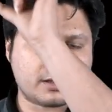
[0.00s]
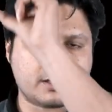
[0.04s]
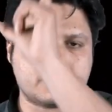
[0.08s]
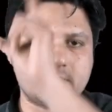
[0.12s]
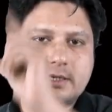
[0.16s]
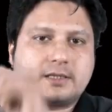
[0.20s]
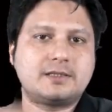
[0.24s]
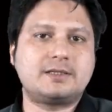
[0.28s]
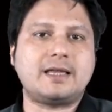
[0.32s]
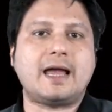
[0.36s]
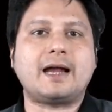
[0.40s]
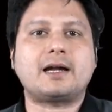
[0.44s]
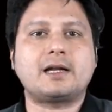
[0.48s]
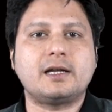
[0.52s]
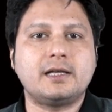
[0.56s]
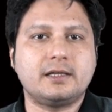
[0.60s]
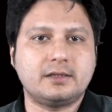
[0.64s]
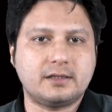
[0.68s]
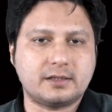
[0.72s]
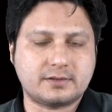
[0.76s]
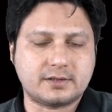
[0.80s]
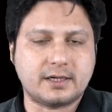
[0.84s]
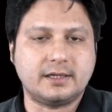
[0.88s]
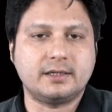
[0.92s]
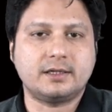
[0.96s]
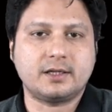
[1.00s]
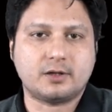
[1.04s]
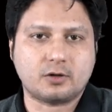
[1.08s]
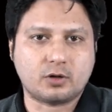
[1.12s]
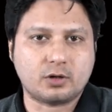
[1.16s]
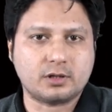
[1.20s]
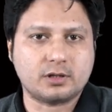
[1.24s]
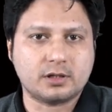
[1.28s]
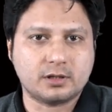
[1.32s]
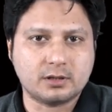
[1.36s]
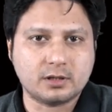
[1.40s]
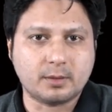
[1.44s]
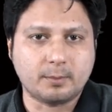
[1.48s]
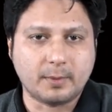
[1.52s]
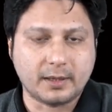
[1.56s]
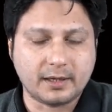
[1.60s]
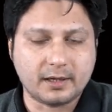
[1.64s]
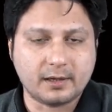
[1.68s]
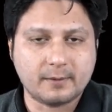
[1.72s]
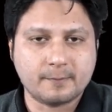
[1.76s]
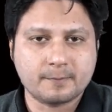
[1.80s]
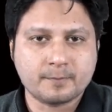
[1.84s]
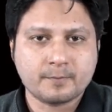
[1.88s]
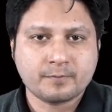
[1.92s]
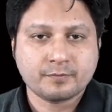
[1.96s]
exactly in the center or in the
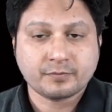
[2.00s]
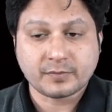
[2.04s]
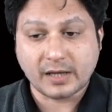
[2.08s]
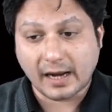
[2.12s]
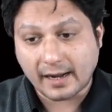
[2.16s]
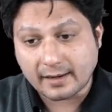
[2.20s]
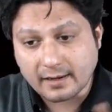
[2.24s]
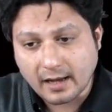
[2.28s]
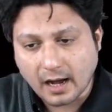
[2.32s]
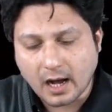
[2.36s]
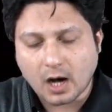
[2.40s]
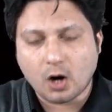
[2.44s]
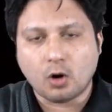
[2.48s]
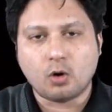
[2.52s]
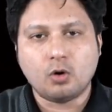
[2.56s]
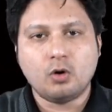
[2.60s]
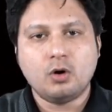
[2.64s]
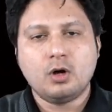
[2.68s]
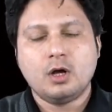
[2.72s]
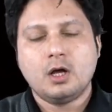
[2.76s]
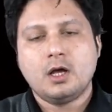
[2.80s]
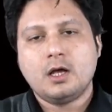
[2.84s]
middle. And how?